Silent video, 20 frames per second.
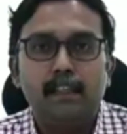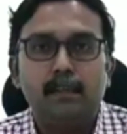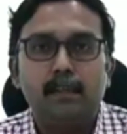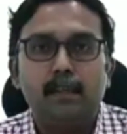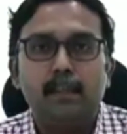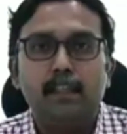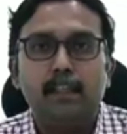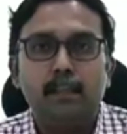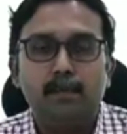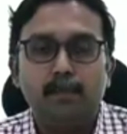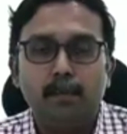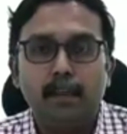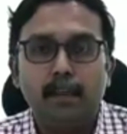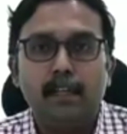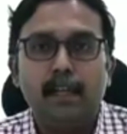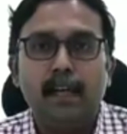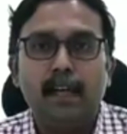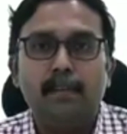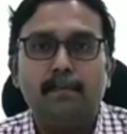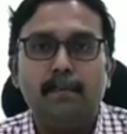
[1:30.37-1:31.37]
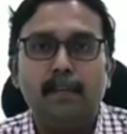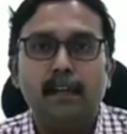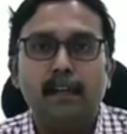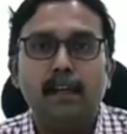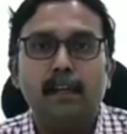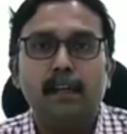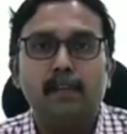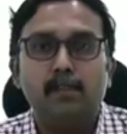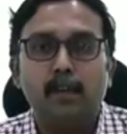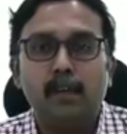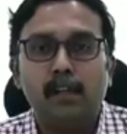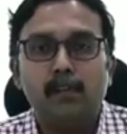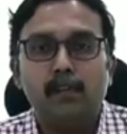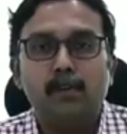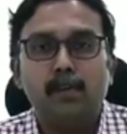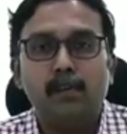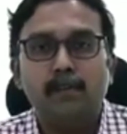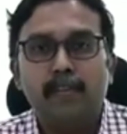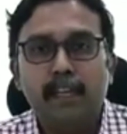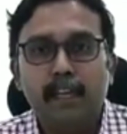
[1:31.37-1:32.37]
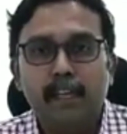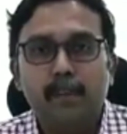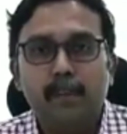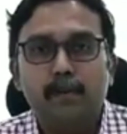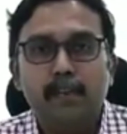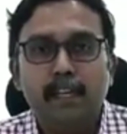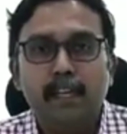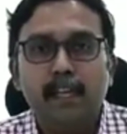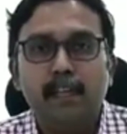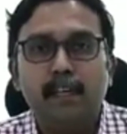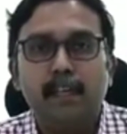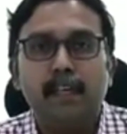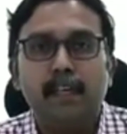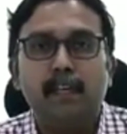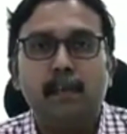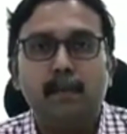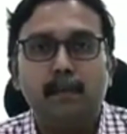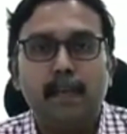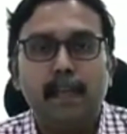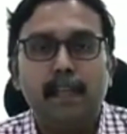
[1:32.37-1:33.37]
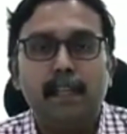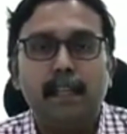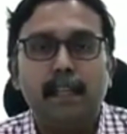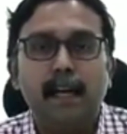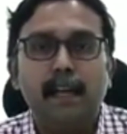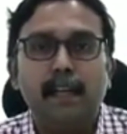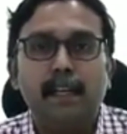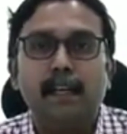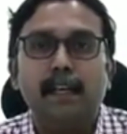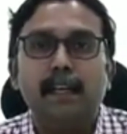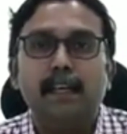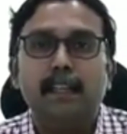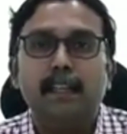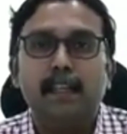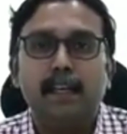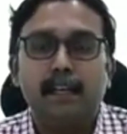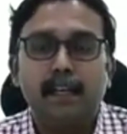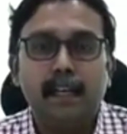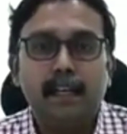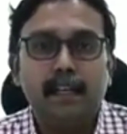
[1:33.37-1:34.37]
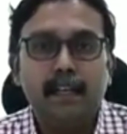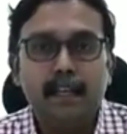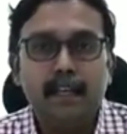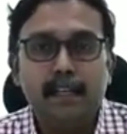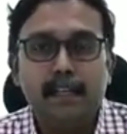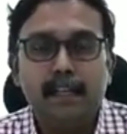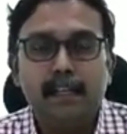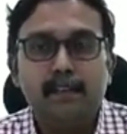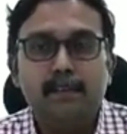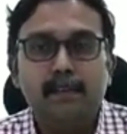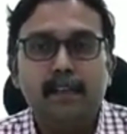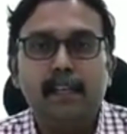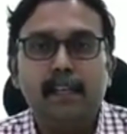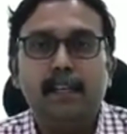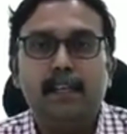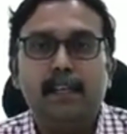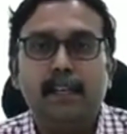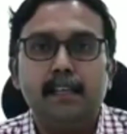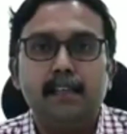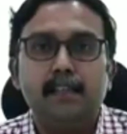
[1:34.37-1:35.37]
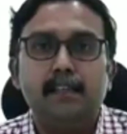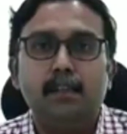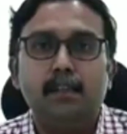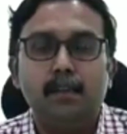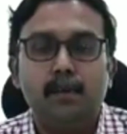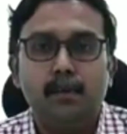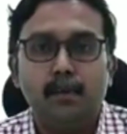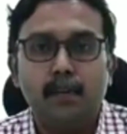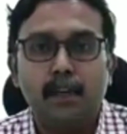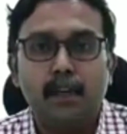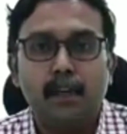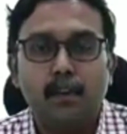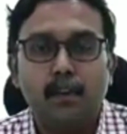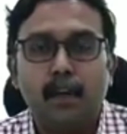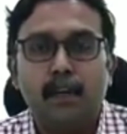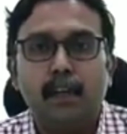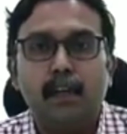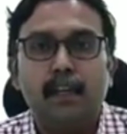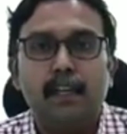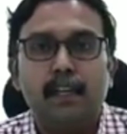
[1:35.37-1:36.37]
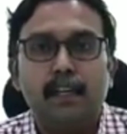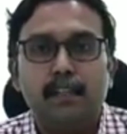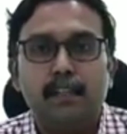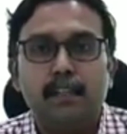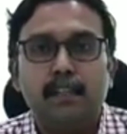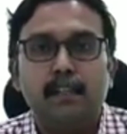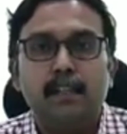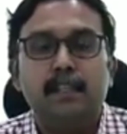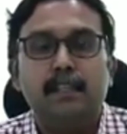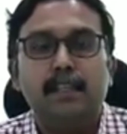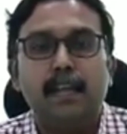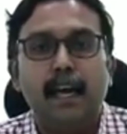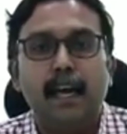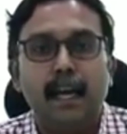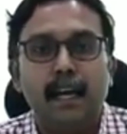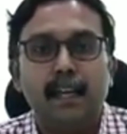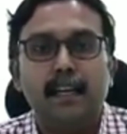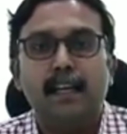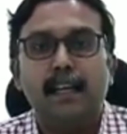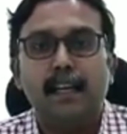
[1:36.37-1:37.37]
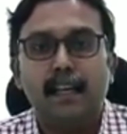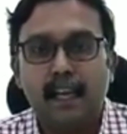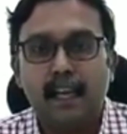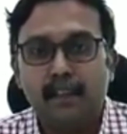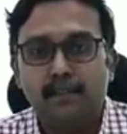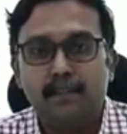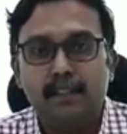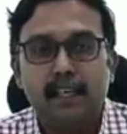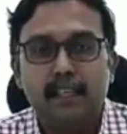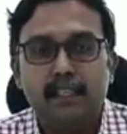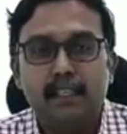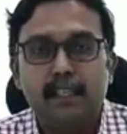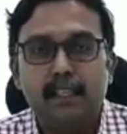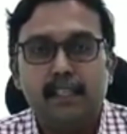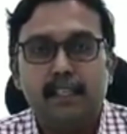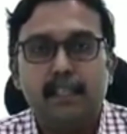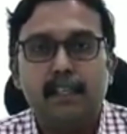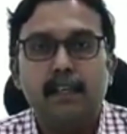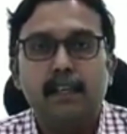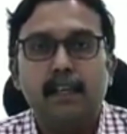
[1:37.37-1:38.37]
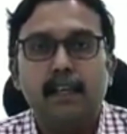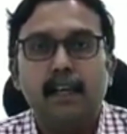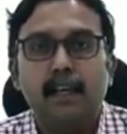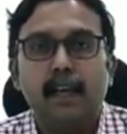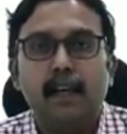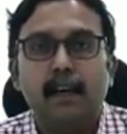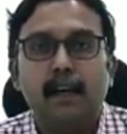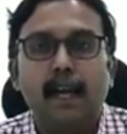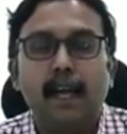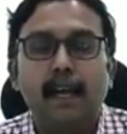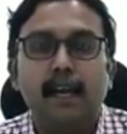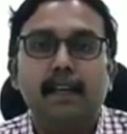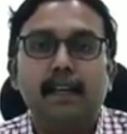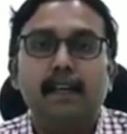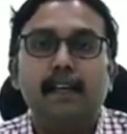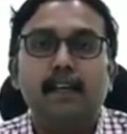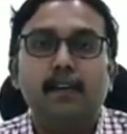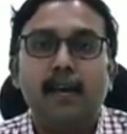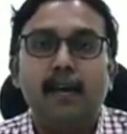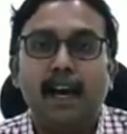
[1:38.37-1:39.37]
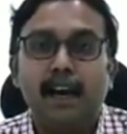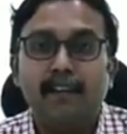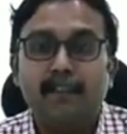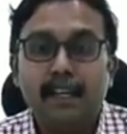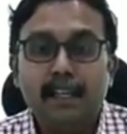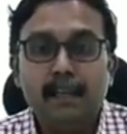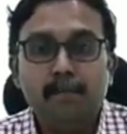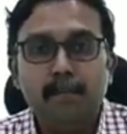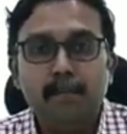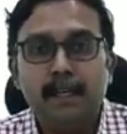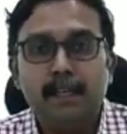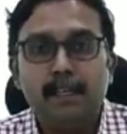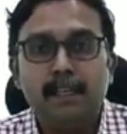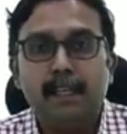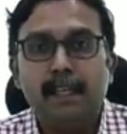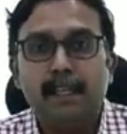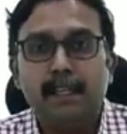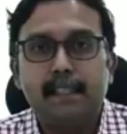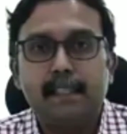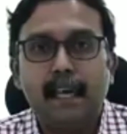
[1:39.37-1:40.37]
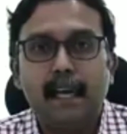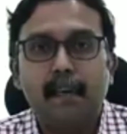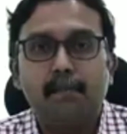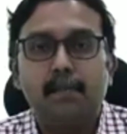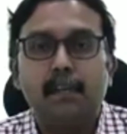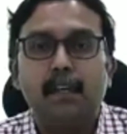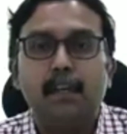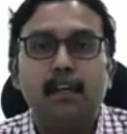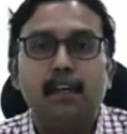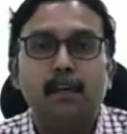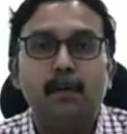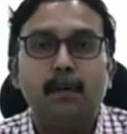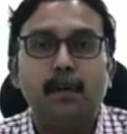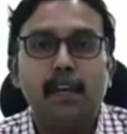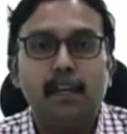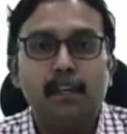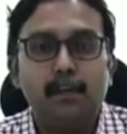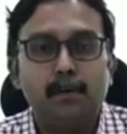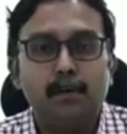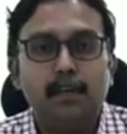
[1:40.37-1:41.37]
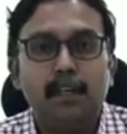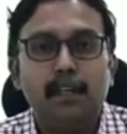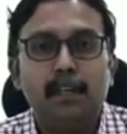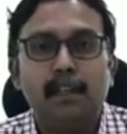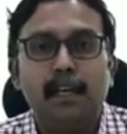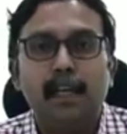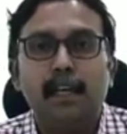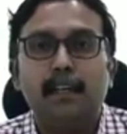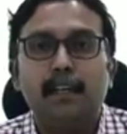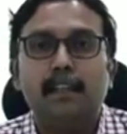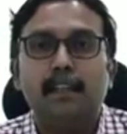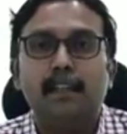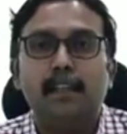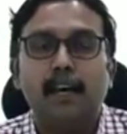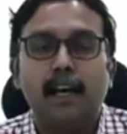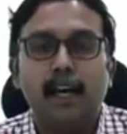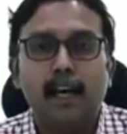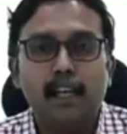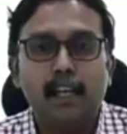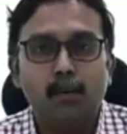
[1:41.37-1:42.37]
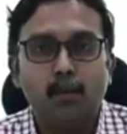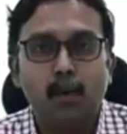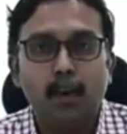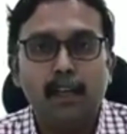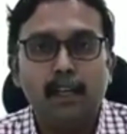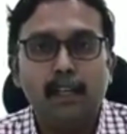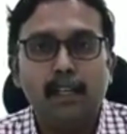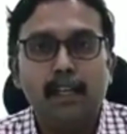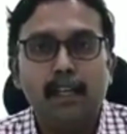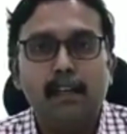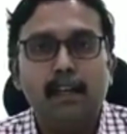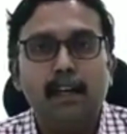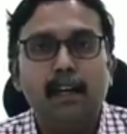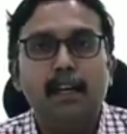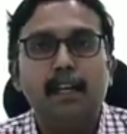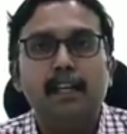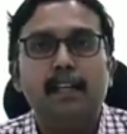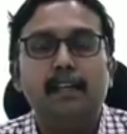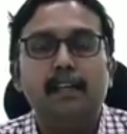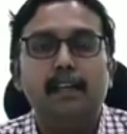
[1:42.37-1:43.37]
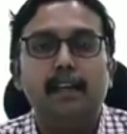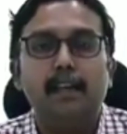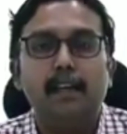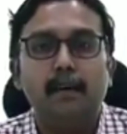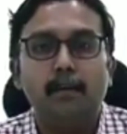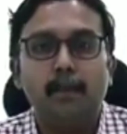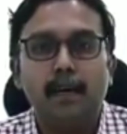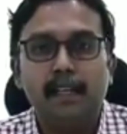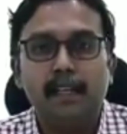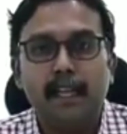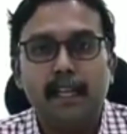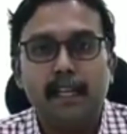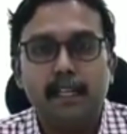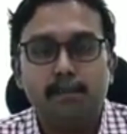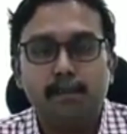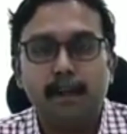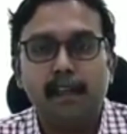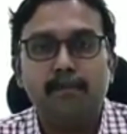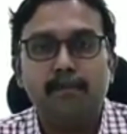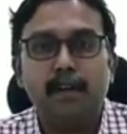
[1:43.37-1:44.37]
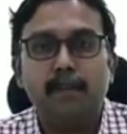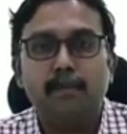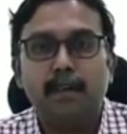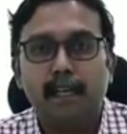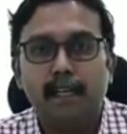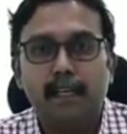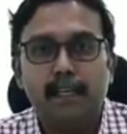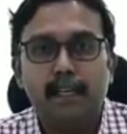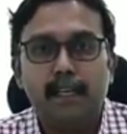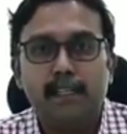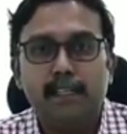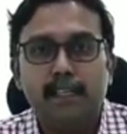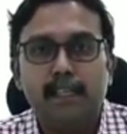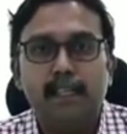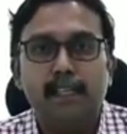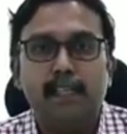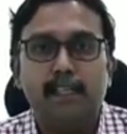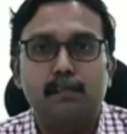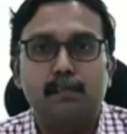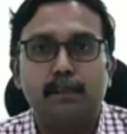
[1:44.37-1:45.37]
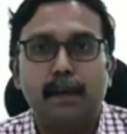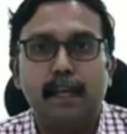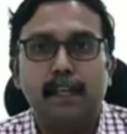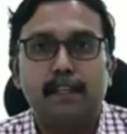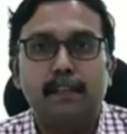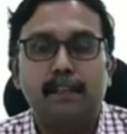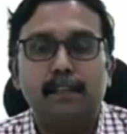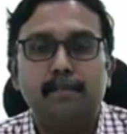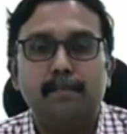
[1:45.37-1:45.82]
So this program is also very unique in a way that the content delivery is through recorded lectures and live sessions and you have in-person exams to ensure that the high quality learning one can expect from an IIT is met.